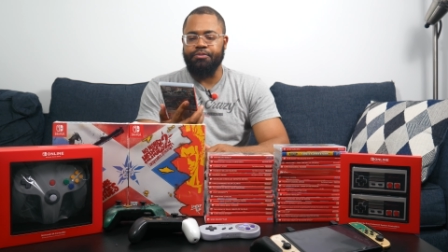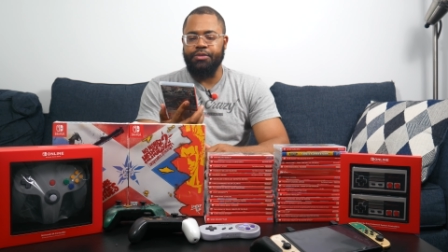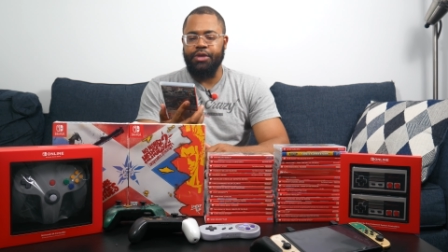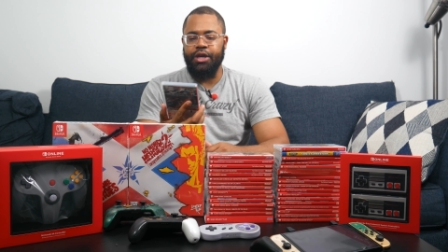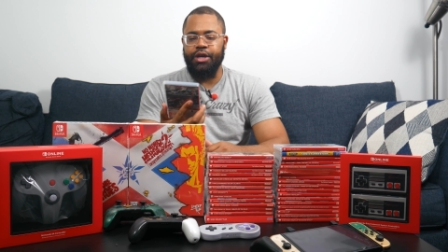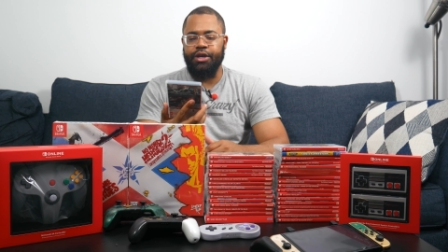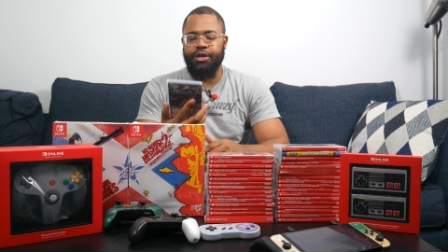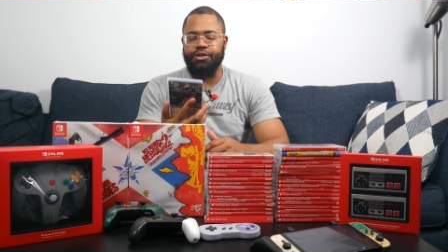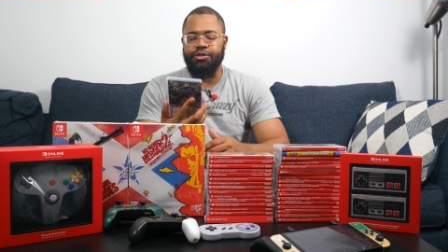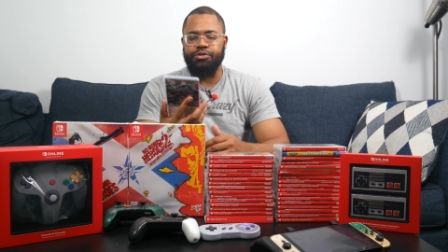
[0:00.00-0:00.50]

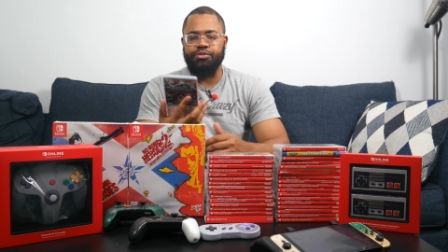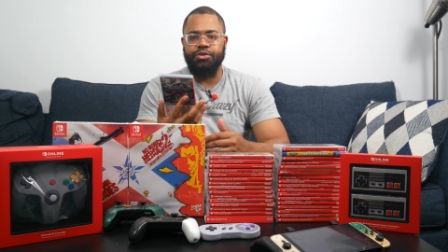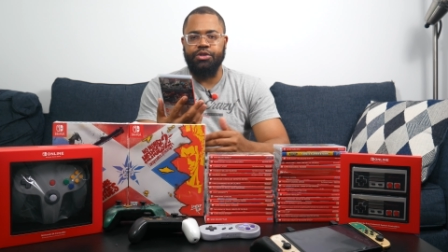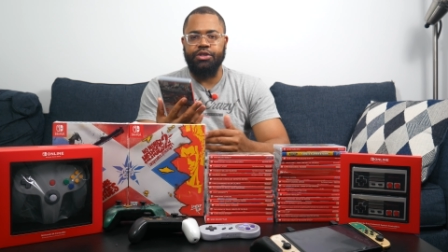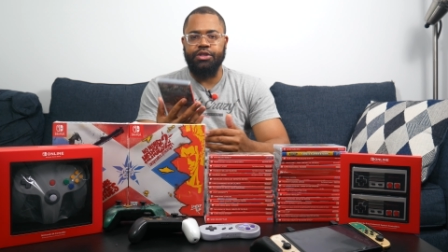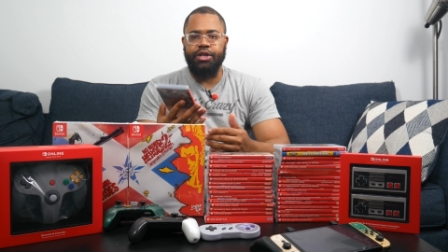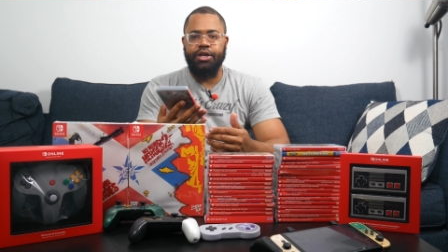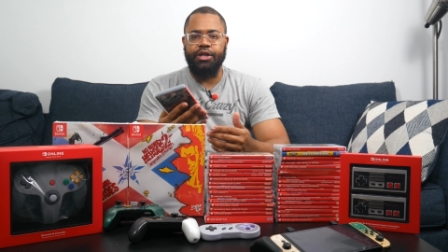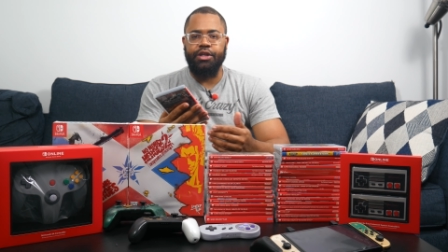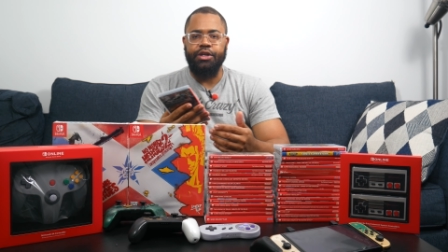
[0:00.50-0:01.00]
yeah, it's
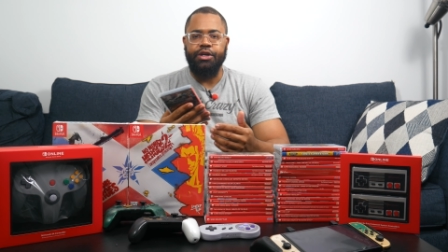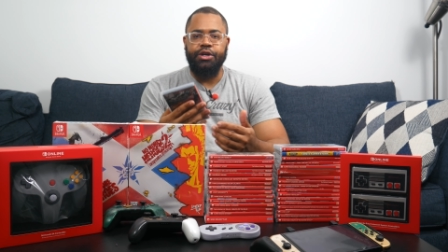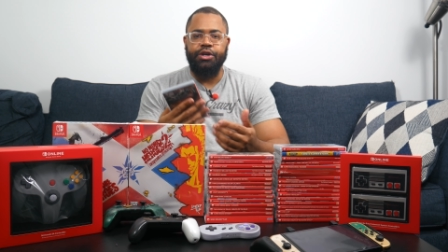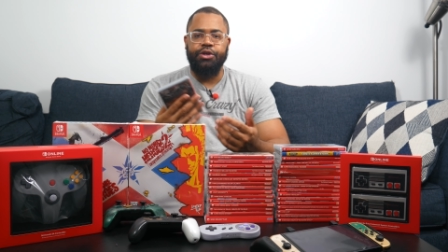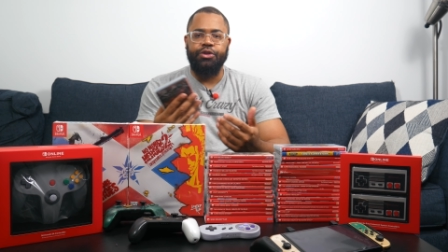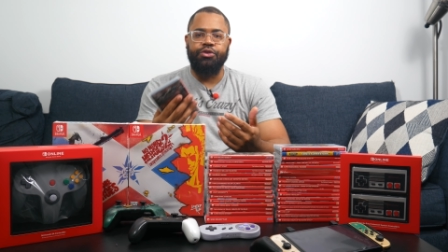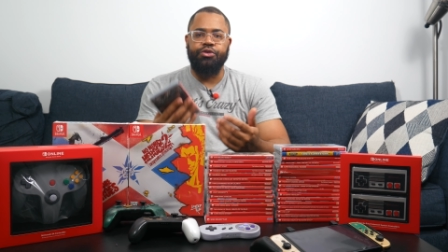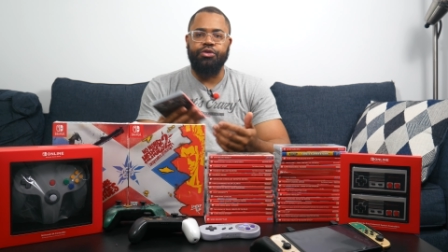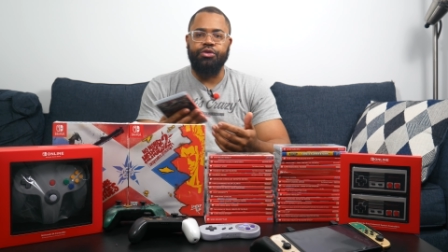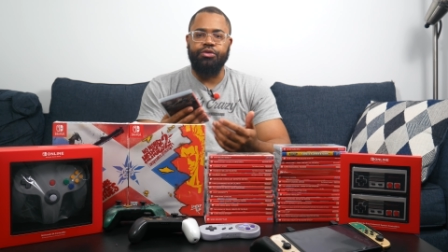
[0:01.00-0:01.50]
more that
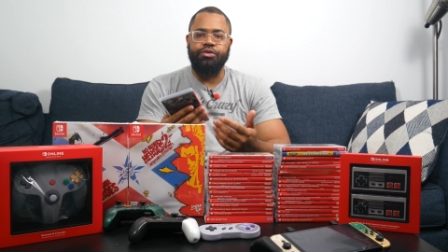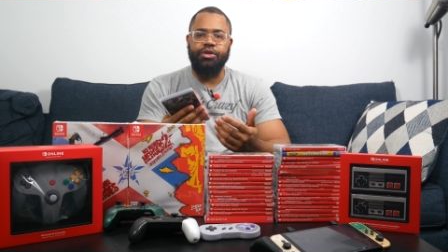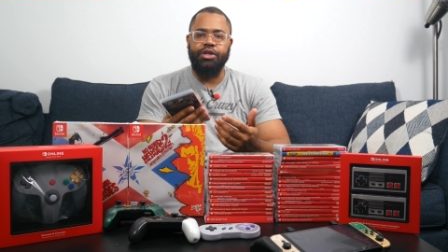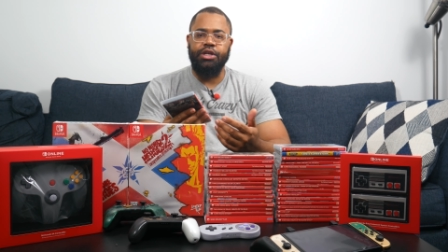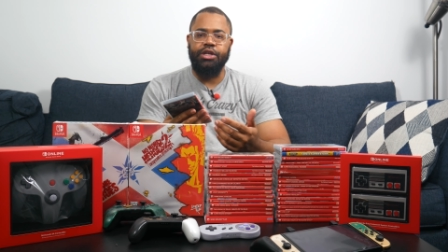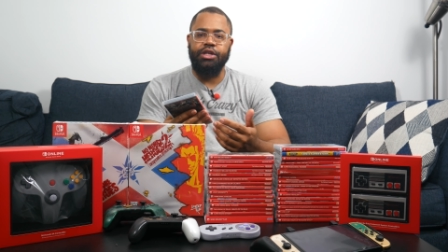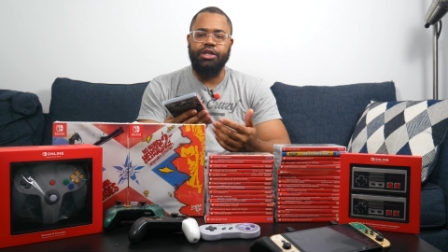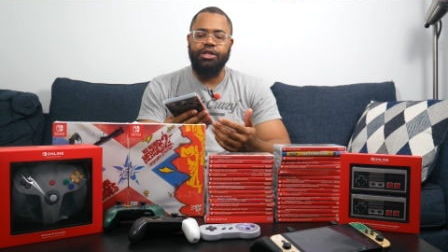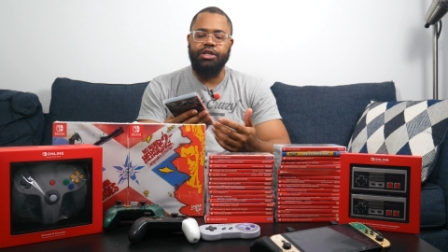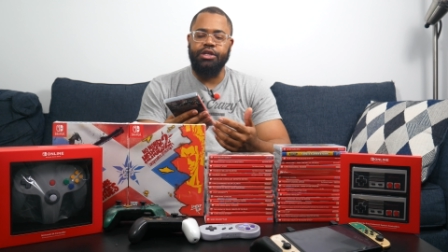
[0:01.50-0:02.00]

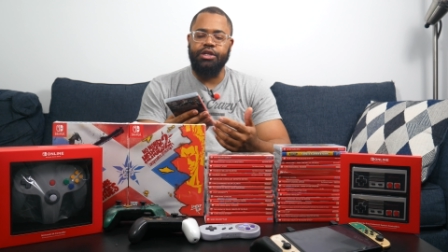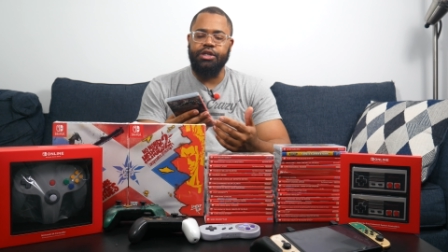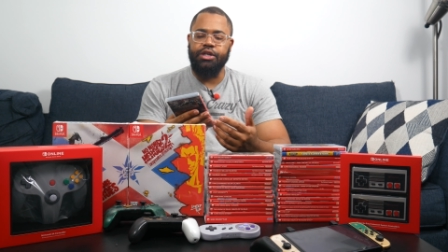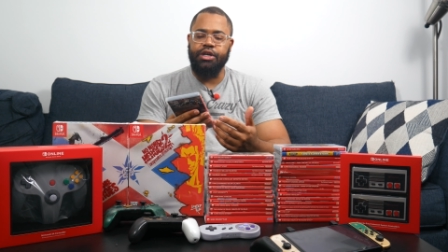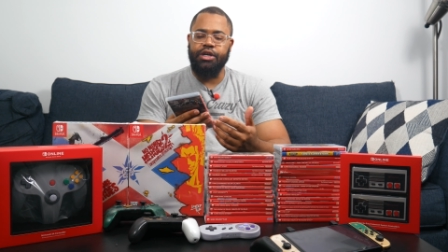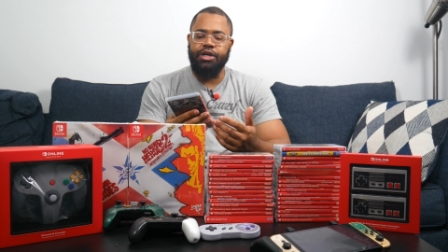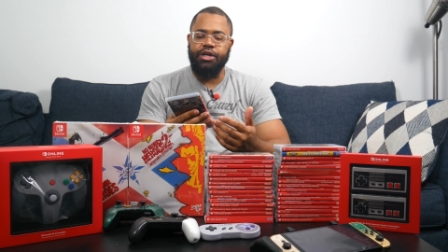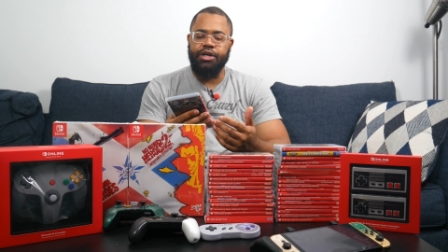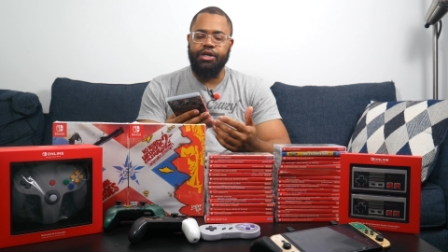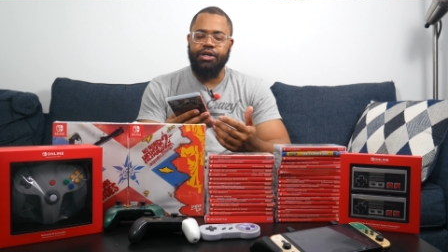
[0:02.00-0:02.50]

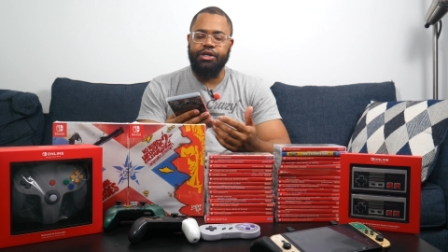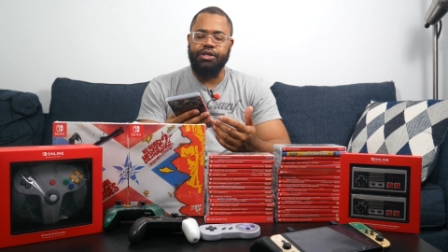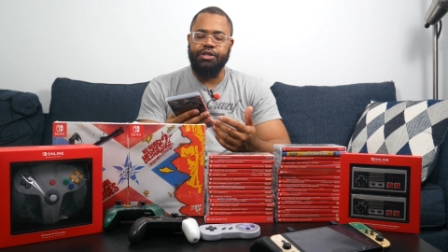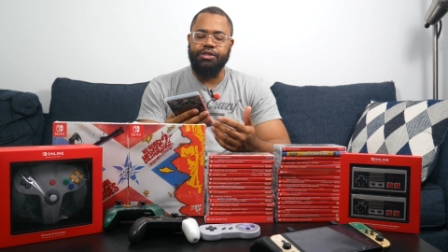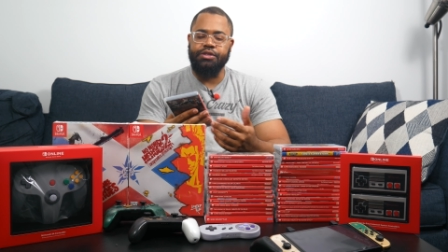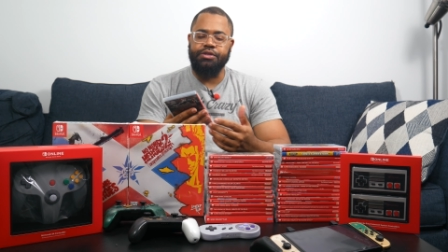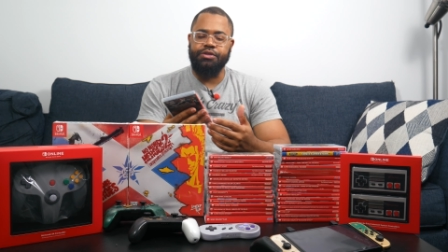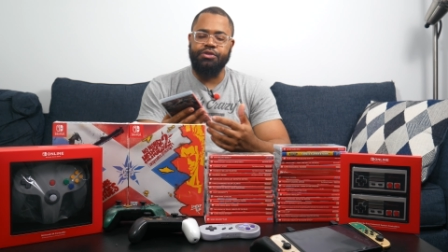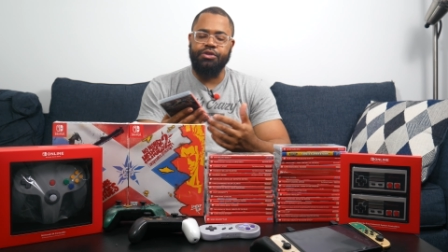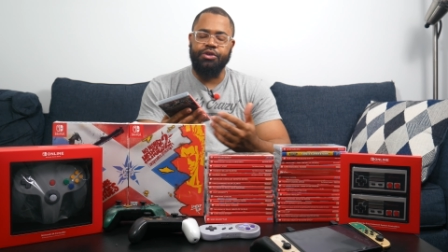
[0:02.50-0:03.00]
2D or